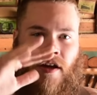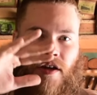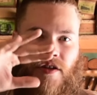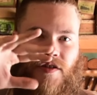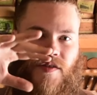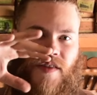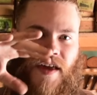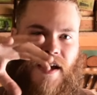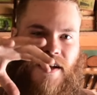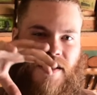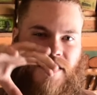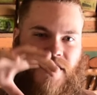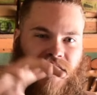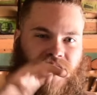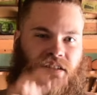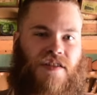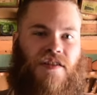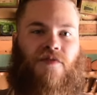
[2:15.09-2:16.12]
so that it
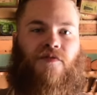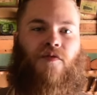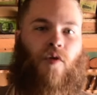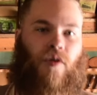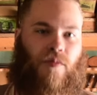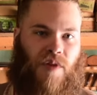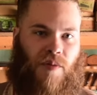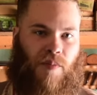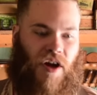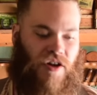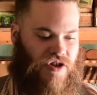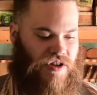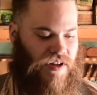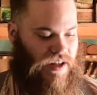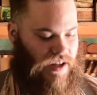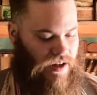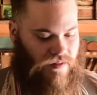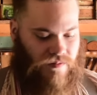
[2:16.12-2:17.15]
doesn't deform the punch
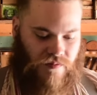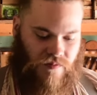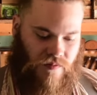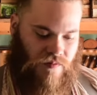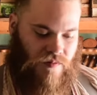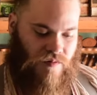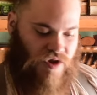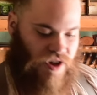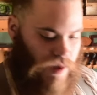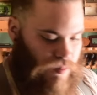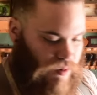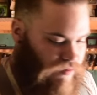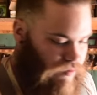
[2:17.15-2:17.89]
in any shape or